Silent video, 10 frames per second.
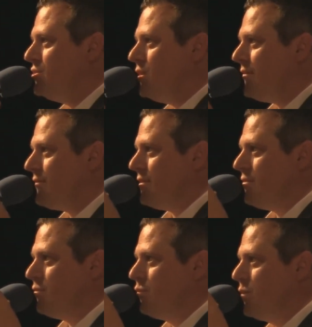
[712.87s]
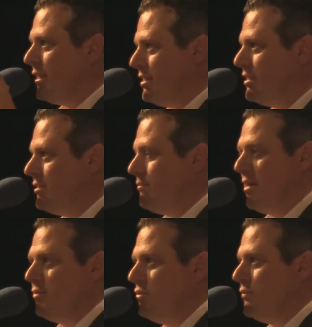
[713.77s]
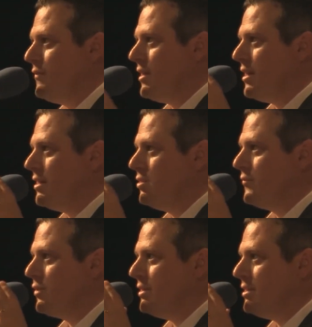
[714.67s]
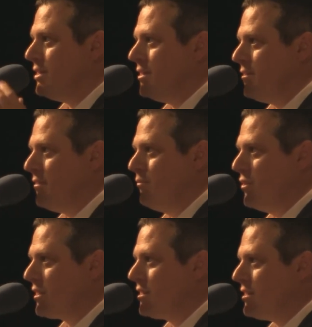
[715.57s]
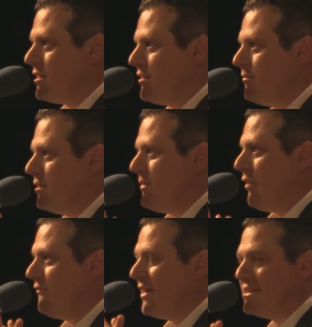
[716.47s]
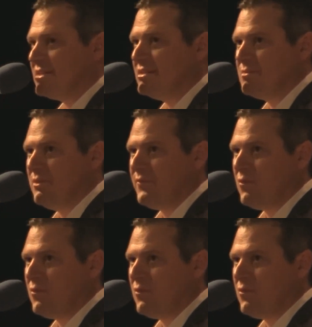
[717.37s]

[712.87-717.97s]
You have you've written a book about vices before,